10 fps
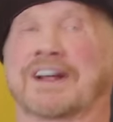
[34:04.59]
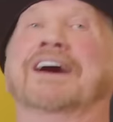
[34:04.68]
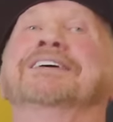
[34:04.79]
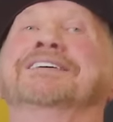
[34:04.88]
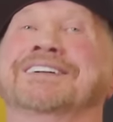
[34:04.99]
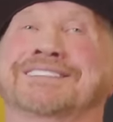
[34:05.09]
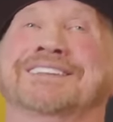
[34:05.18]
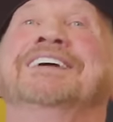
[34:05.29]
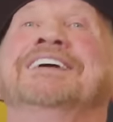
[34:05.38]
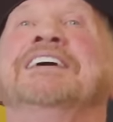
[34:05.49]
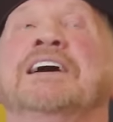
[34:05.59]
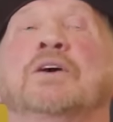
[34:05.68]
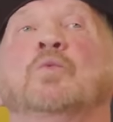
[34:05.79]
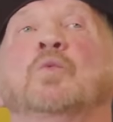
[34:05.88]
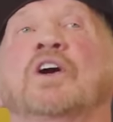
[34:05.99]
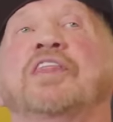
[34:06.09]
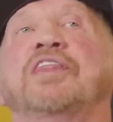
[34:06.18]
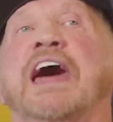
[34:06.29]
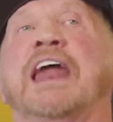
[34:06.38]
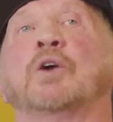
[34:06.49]
You know, right. was
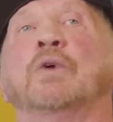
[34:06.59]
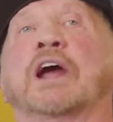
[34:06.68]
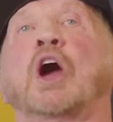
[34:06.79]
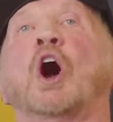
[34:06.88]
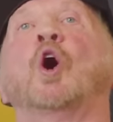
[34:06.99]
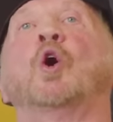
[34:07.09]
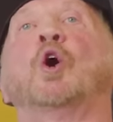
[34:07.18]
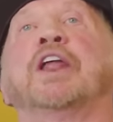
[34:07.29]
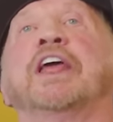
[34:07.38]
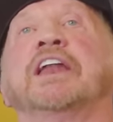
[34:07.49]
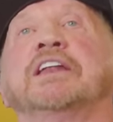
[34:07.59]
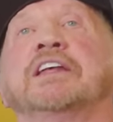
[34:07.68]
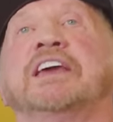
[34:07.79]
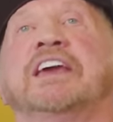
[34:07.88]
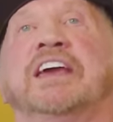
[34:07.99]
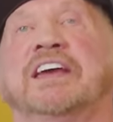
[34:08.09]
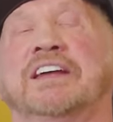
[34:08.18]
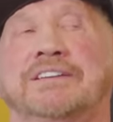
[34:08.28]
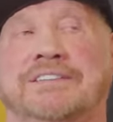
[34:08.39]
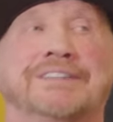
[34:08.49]
that a recording, kid?